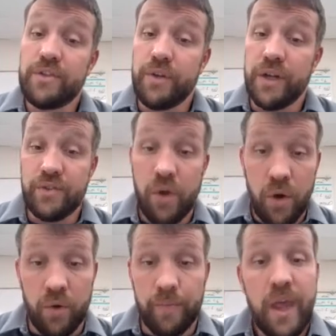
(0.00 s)
unit as a
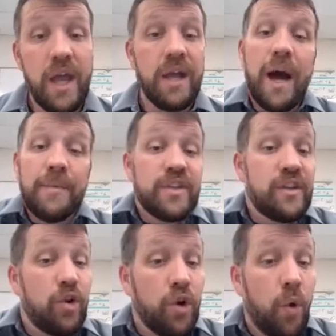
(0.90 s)
whole. Objects
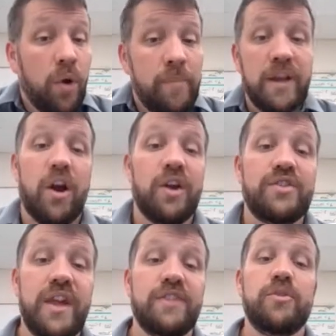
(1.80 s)
in orbit are
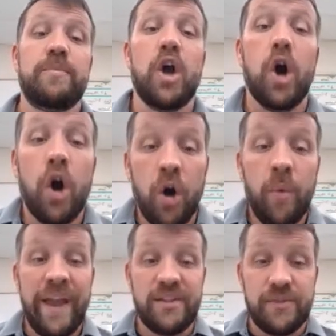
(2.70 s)
said to be
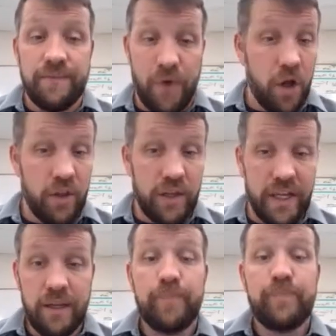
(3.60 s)
always
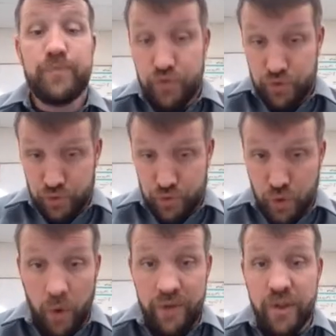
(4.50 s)
falling
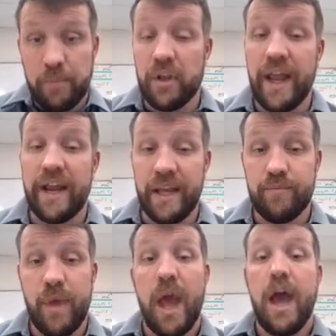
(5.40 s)
toward the planet,
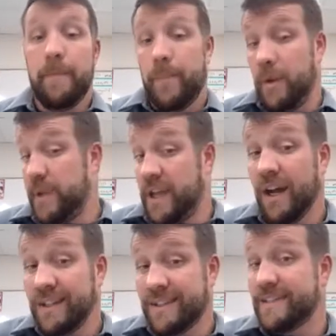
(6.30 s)
but
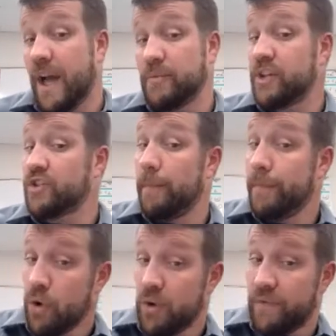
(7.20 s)
because these objects are
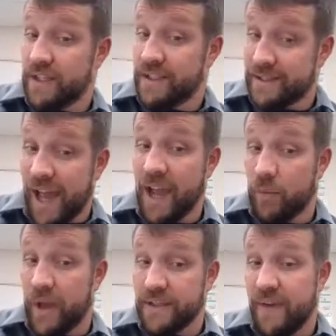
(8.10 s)
moving
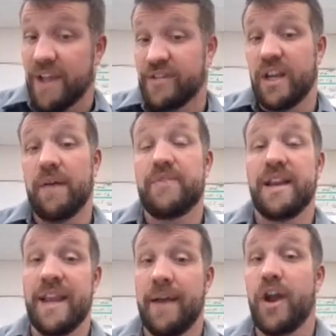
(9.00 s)
sideways fast enough, they
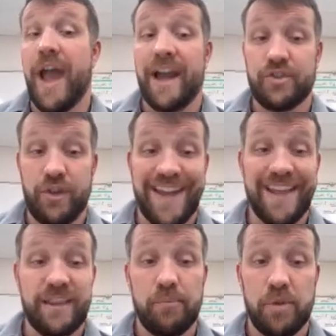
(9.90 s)
never actually
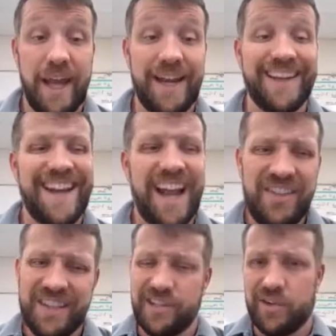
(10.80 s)
hit the planet. And I
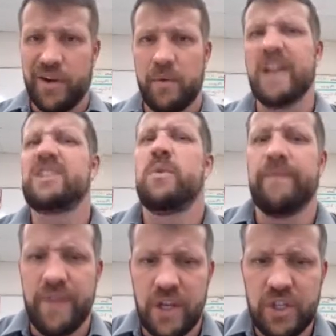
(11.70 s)
think that's a great way to
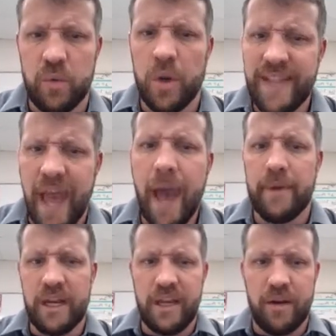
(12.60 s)
envision what's
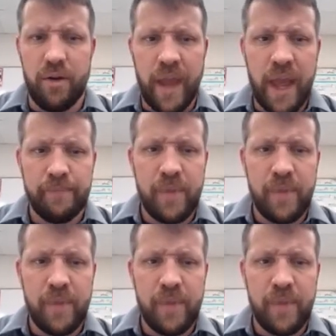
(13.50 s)
happening here, okay?